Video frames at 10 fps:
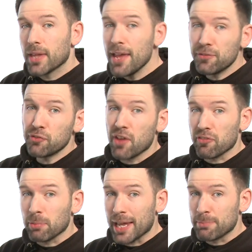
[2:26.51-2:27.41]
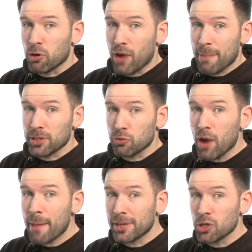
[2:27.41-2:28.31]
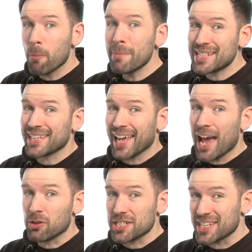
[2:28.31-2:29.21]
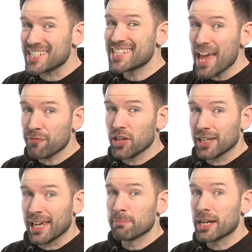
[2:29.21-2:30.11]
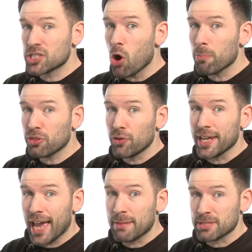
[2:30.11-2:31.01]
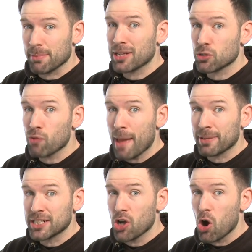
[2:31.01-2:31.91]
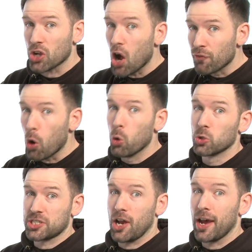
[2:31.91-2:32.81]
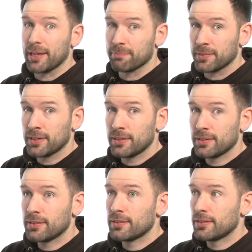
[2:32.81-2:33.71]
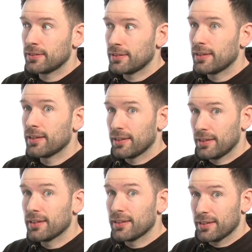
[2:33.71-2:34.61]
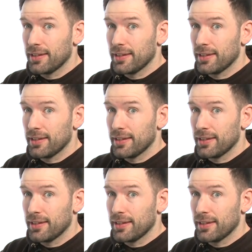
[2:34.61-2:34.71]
If you've never played Parappa the Rapper, you're missing out, as it's definitely in my top 3 games about a rapping dog of all time. Ooh.